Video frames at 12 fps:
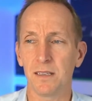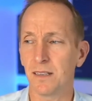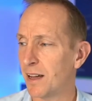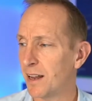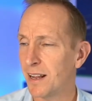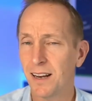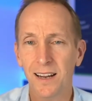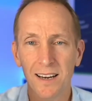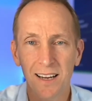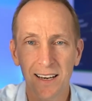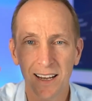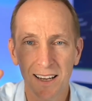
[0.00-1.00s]
No.
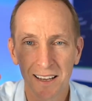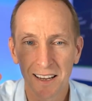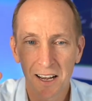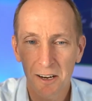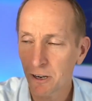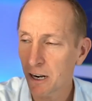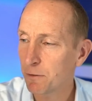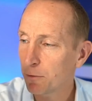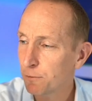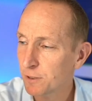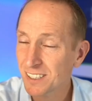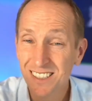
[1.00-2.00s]
I'm grateful
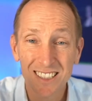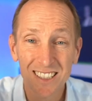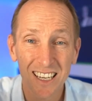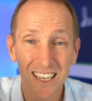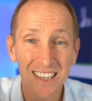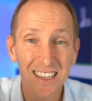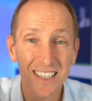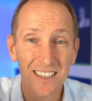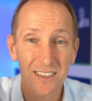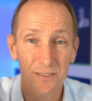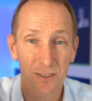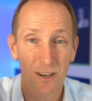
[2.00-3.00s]
for the skin that
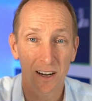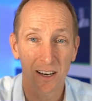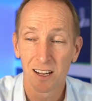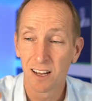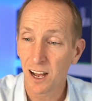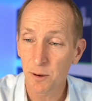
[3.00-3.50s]
I've got.